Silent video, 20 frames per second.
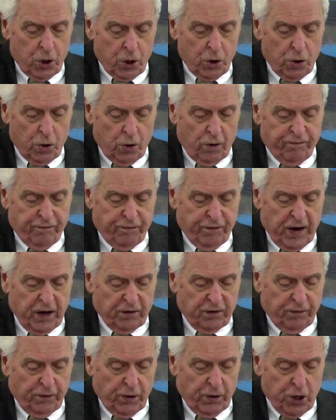Your
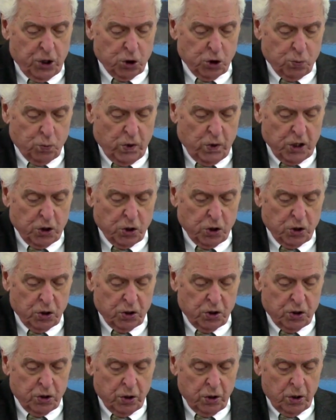faithfulness
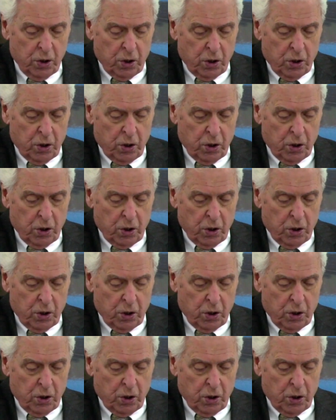reaches